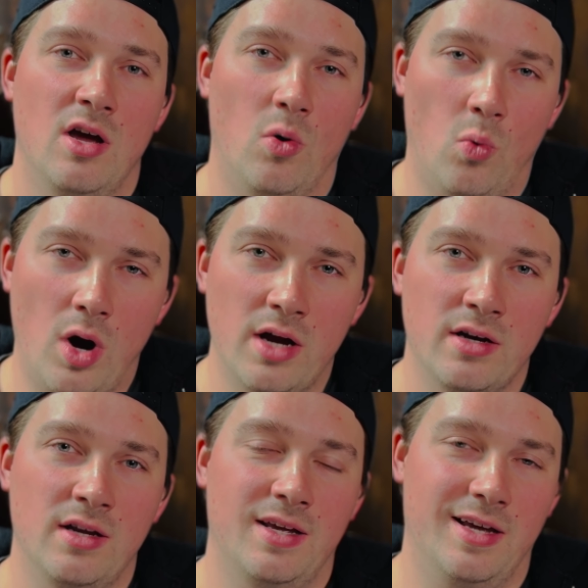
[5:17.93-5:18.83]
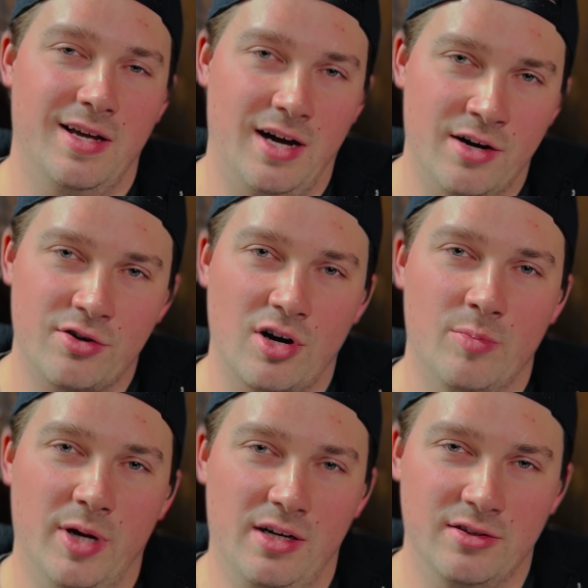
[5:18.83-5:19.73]
one under
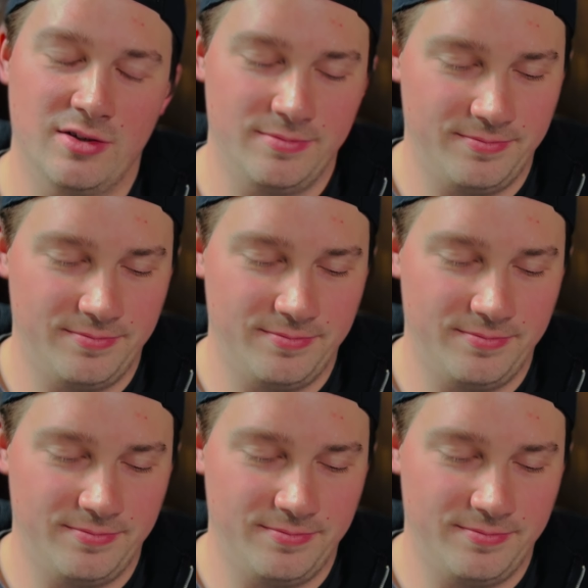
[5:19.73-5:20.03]
our belt.